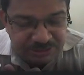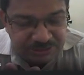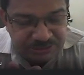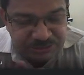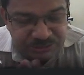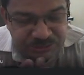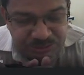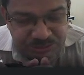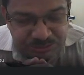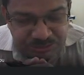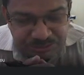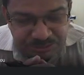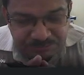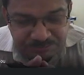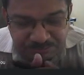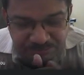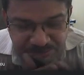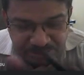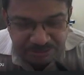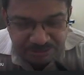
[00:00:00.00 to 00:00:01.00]
So
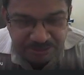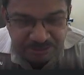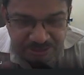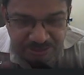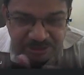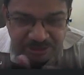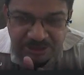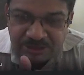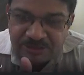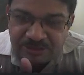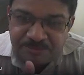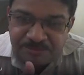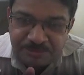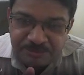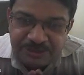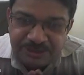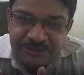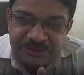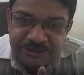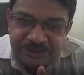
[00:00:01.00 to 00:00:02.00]

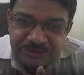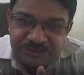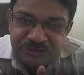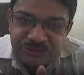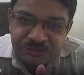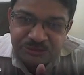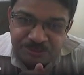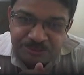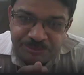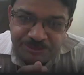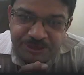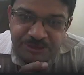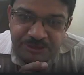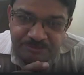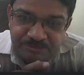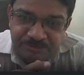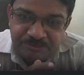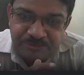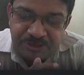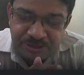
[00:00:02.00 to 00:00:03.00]
many things you may
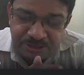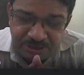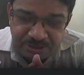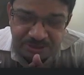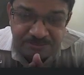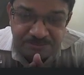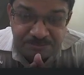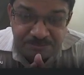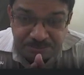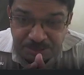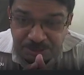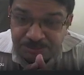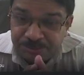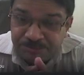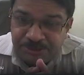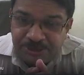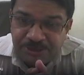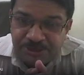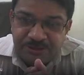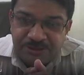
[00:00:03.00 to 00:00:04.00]

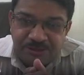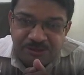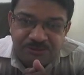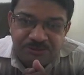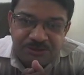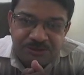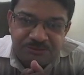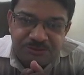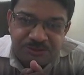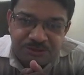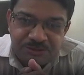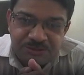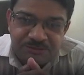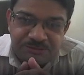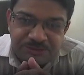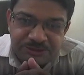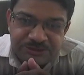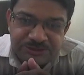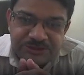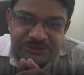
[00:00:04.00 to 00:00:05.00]
probably encounter for the
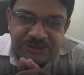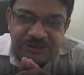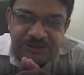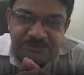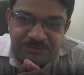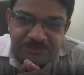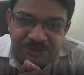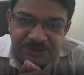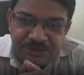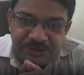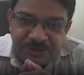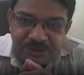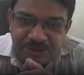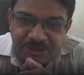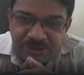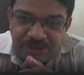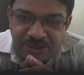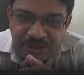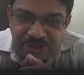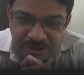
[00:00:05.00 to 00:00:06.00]
first time,
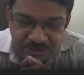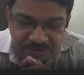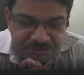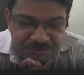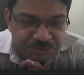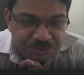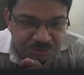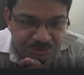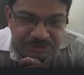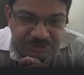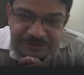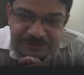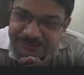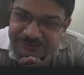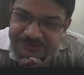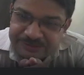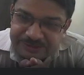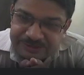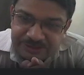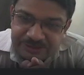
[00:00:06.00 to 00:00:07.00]
and if you don't
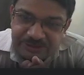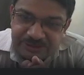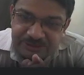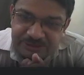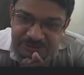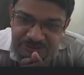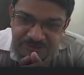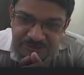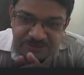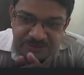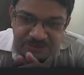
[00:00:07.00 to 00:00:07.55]
understand anything,